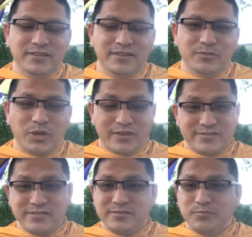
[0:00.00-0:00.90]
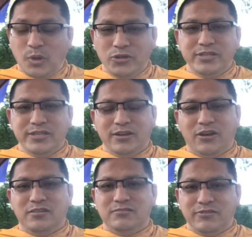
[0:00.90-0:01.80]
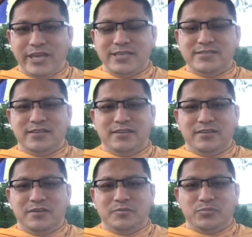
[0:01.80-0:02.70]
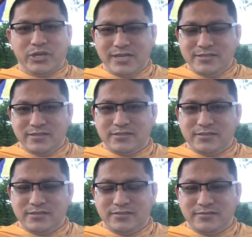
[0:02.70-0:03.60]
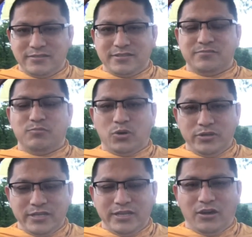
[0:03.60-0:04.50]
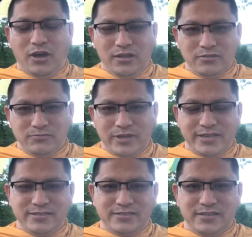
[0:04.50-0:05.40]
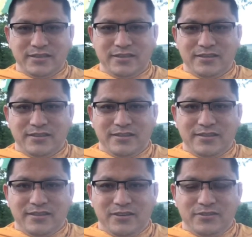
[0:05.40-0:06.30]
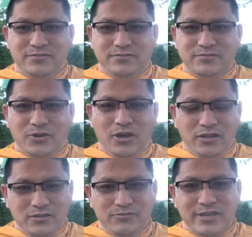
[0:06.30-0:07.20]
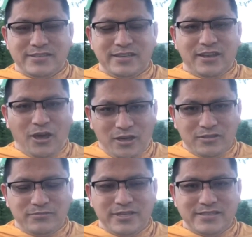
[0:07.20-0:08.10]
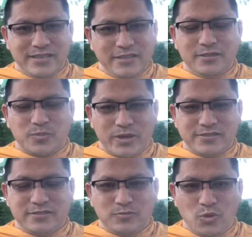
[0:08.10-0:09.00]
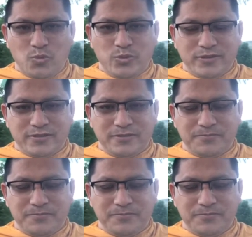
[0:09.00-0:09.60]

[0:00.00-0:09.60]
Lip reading: Because this body always presents, this body always, always and always in the present moment.